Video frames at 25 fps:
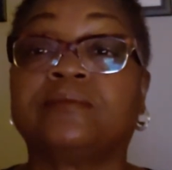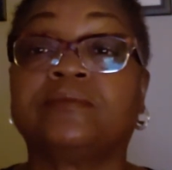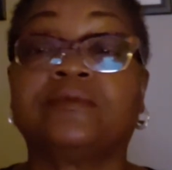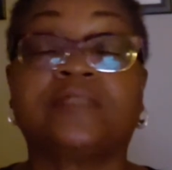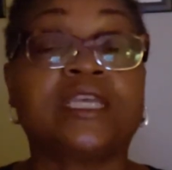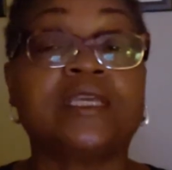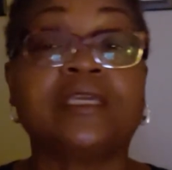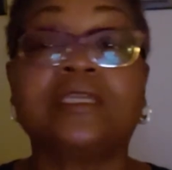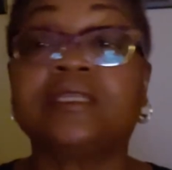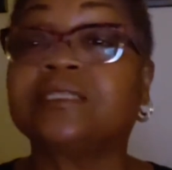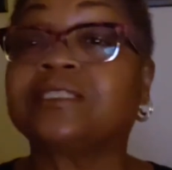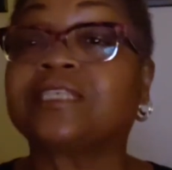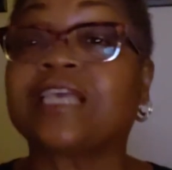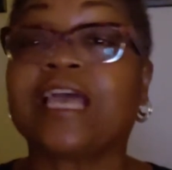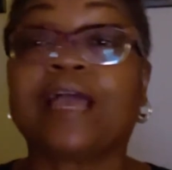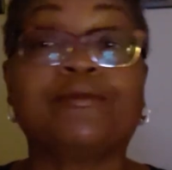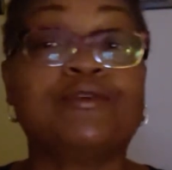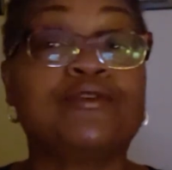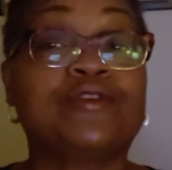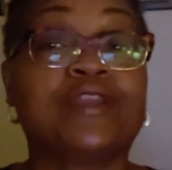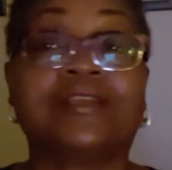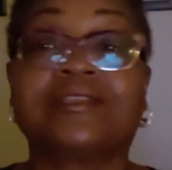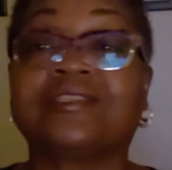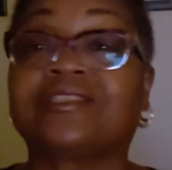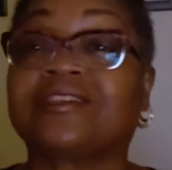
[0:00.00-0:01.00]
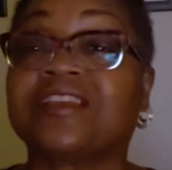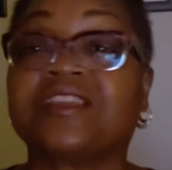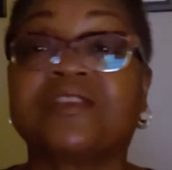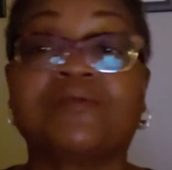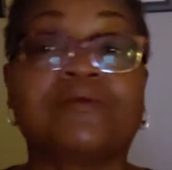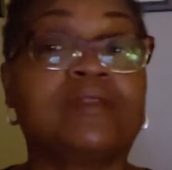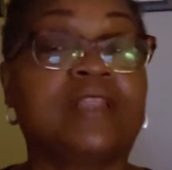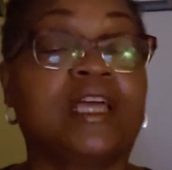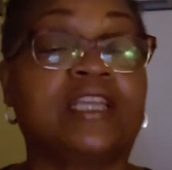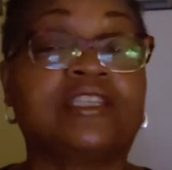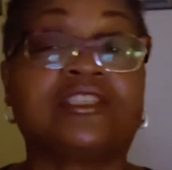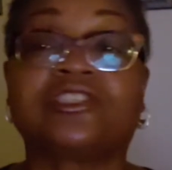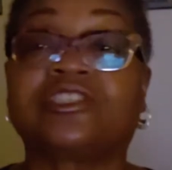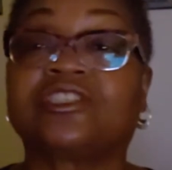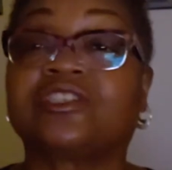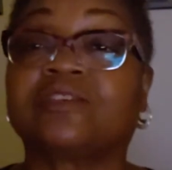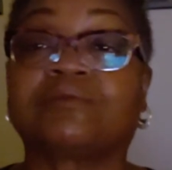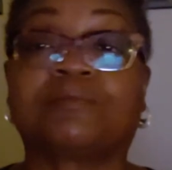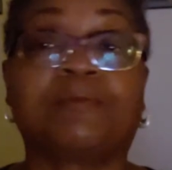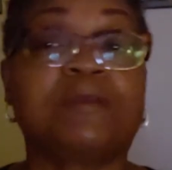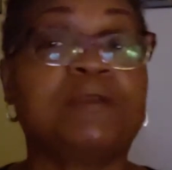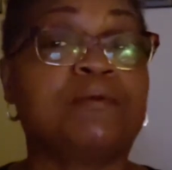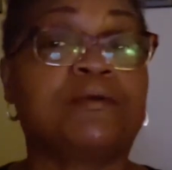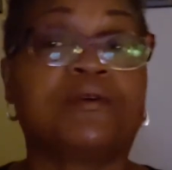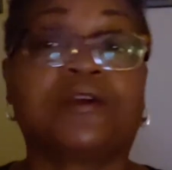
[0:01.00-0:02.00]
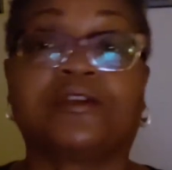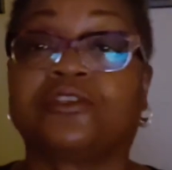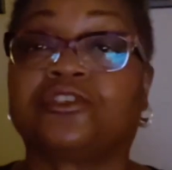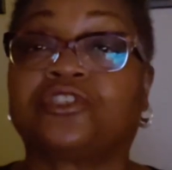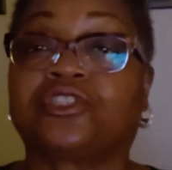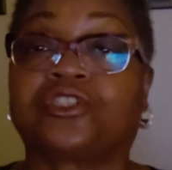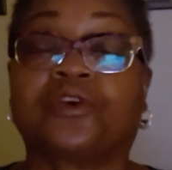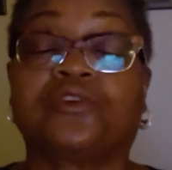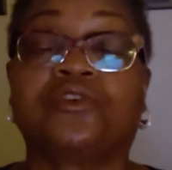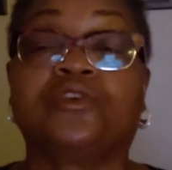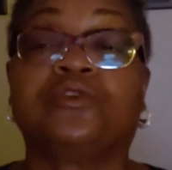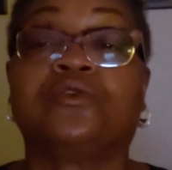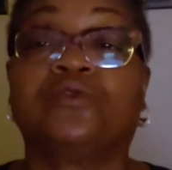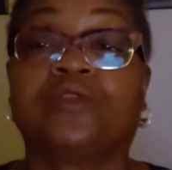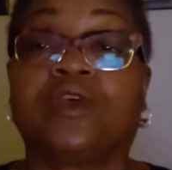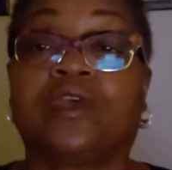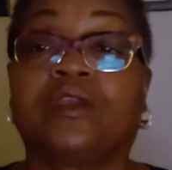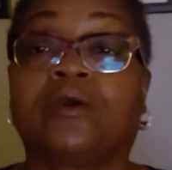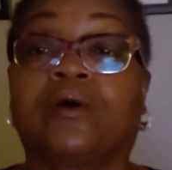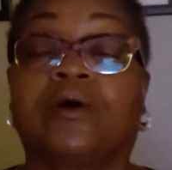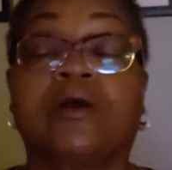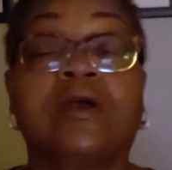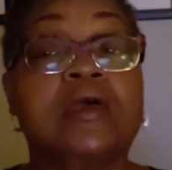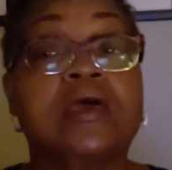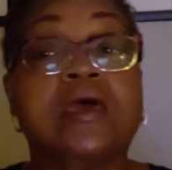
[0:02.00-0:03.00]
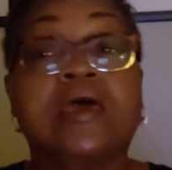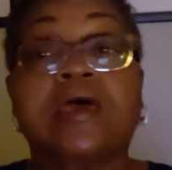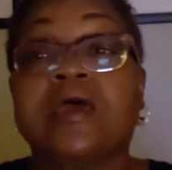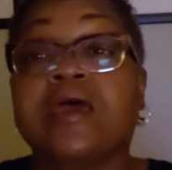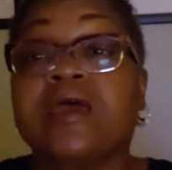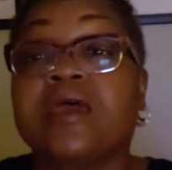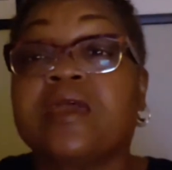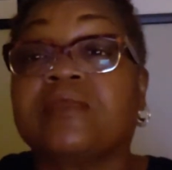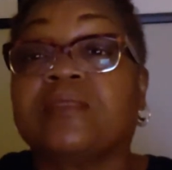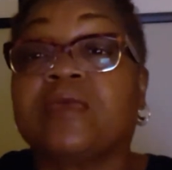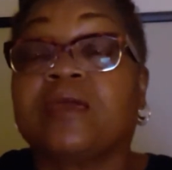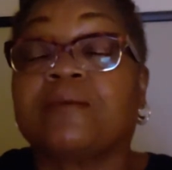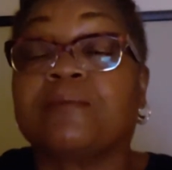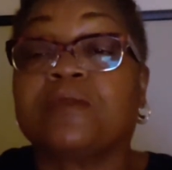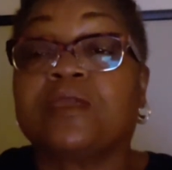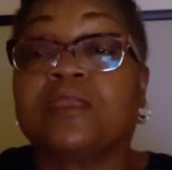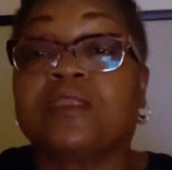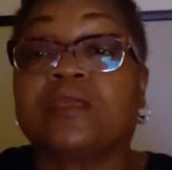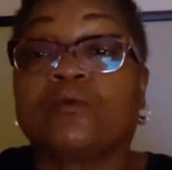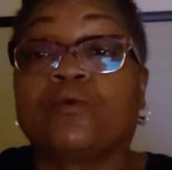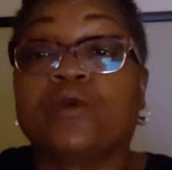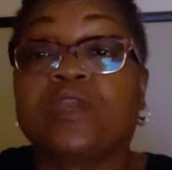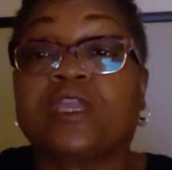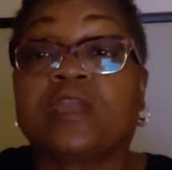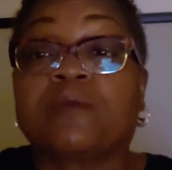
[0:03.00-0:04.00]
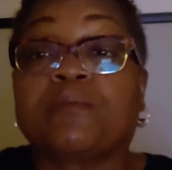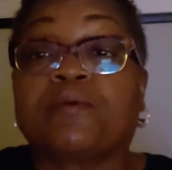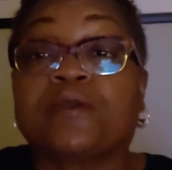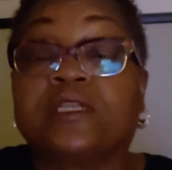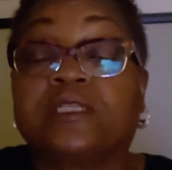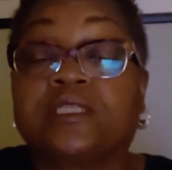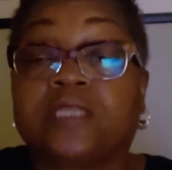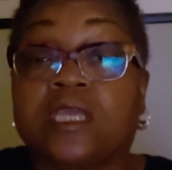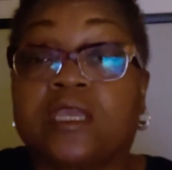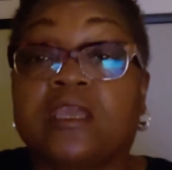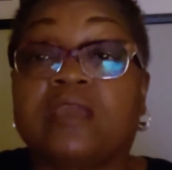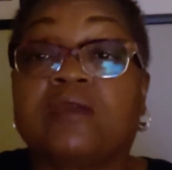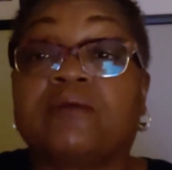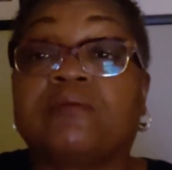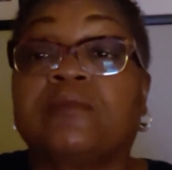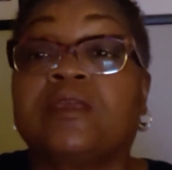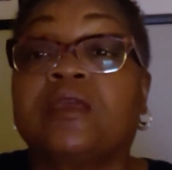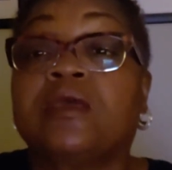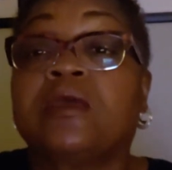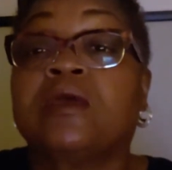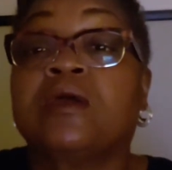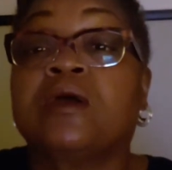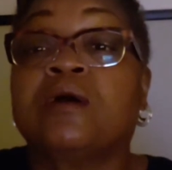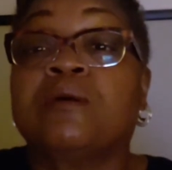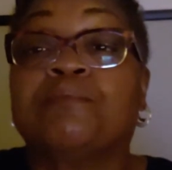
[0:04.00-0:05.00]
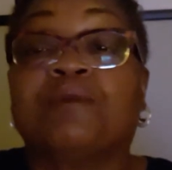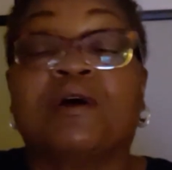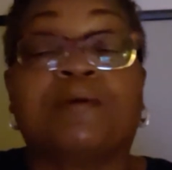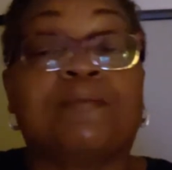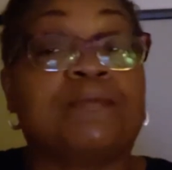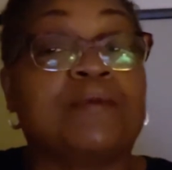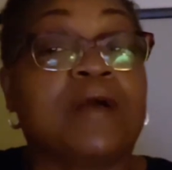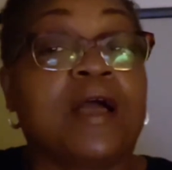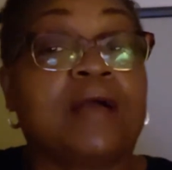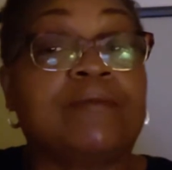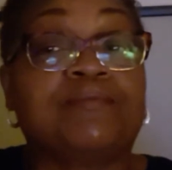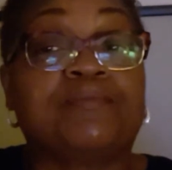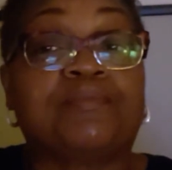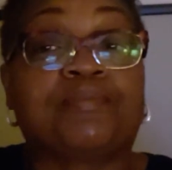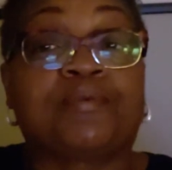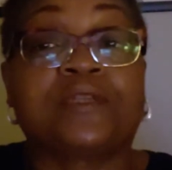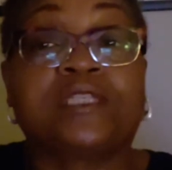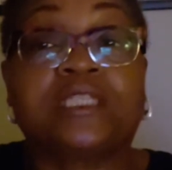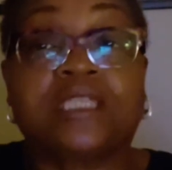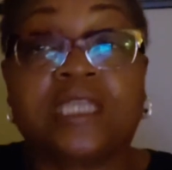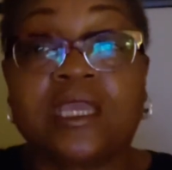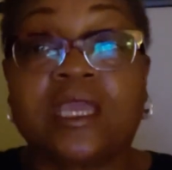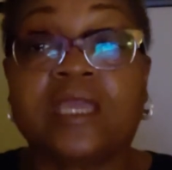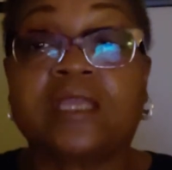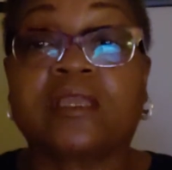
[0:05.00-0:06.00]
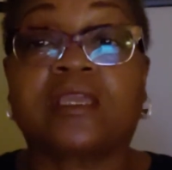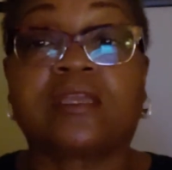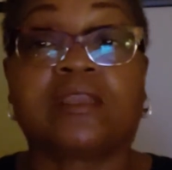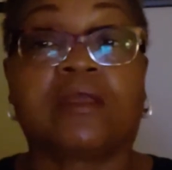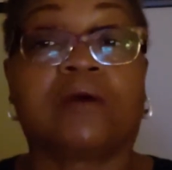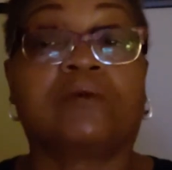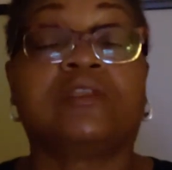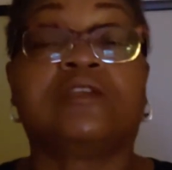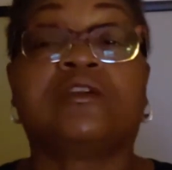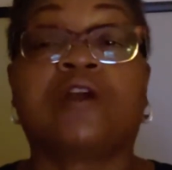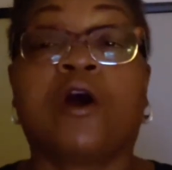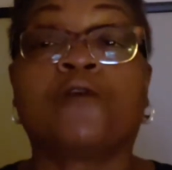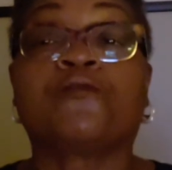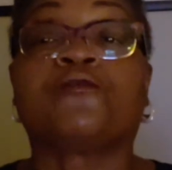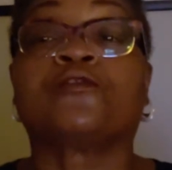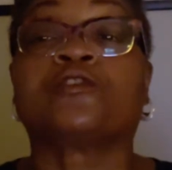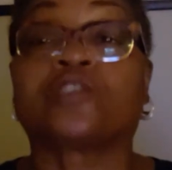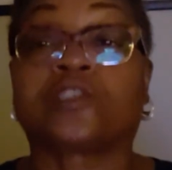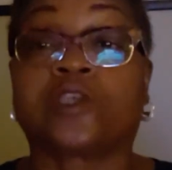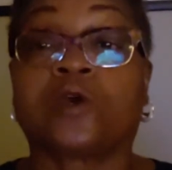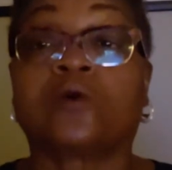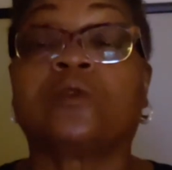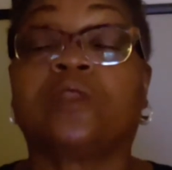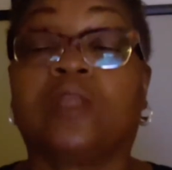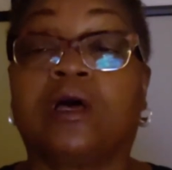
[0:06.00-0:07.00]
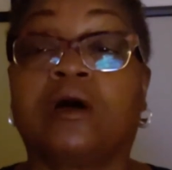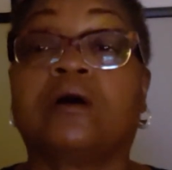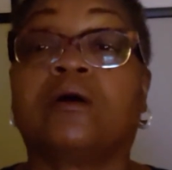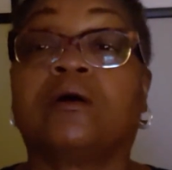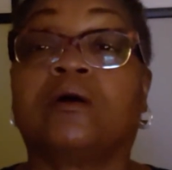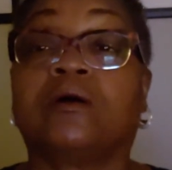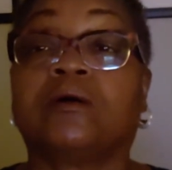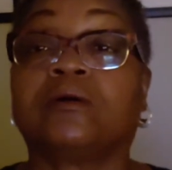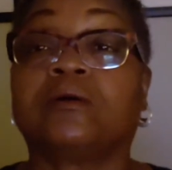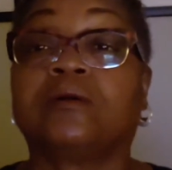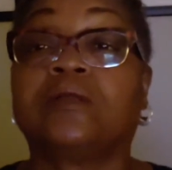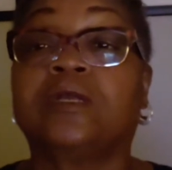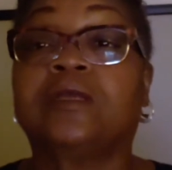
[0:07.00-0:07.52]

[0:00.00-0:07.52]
That anytime you get into any relationships, people are going to show you who they are. And I mean, we can pretend, but pretend can only go for so long.